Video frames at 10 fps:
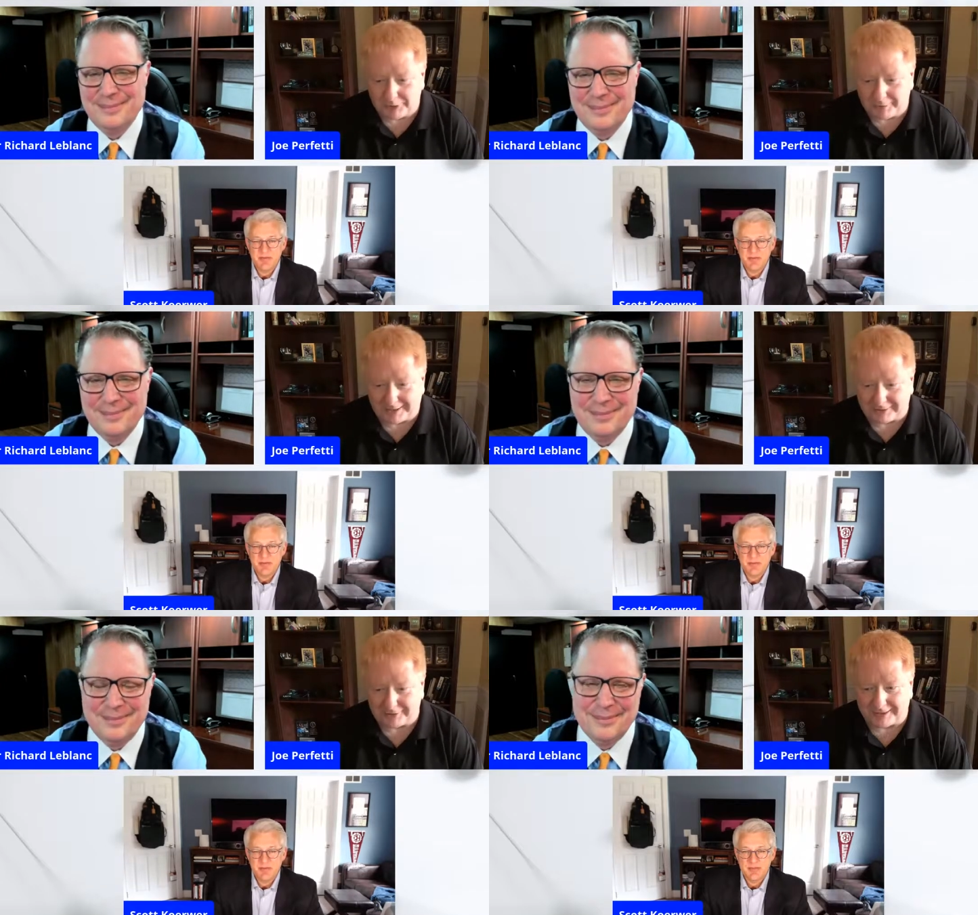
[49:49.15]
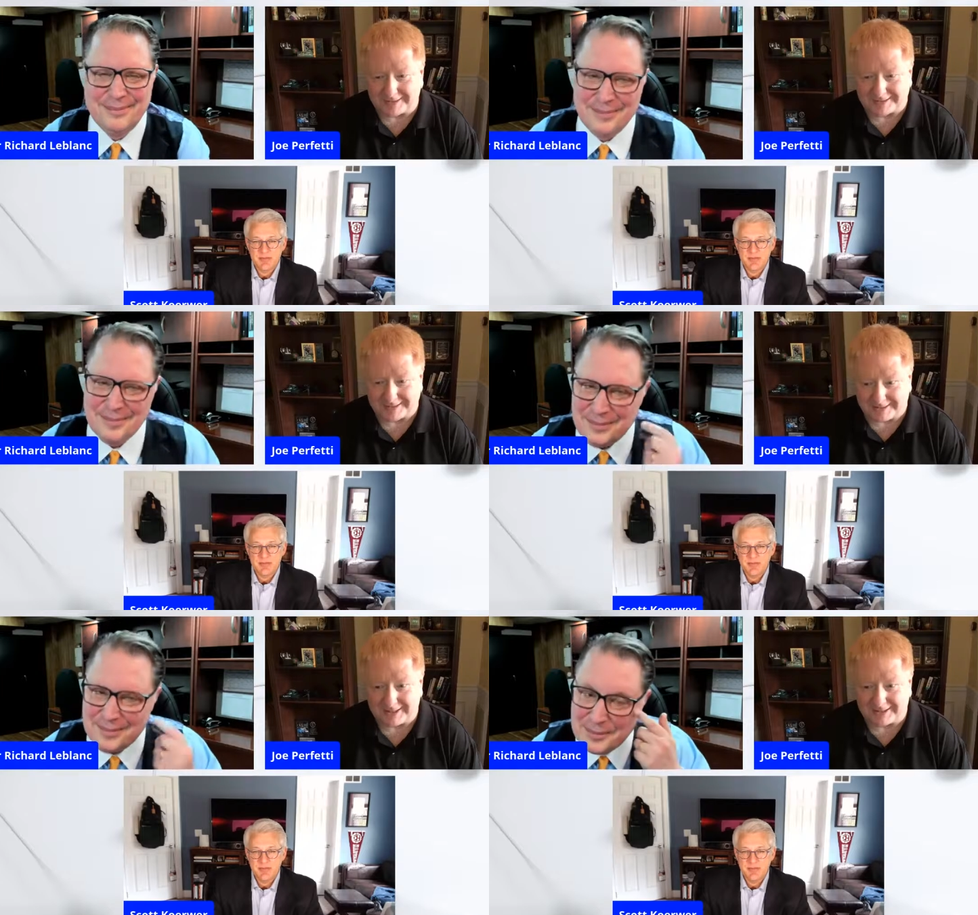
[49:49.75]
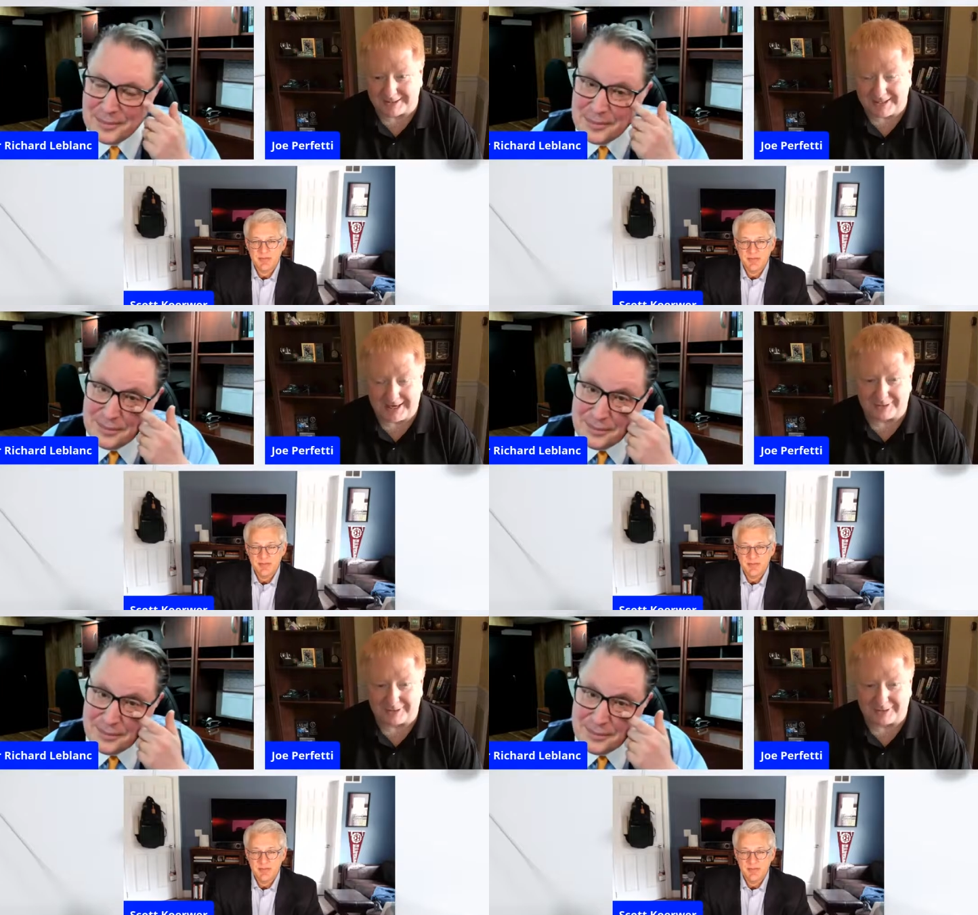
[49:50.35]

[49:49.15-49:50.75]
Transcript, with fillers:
Speaker 1: when you actually try and assess the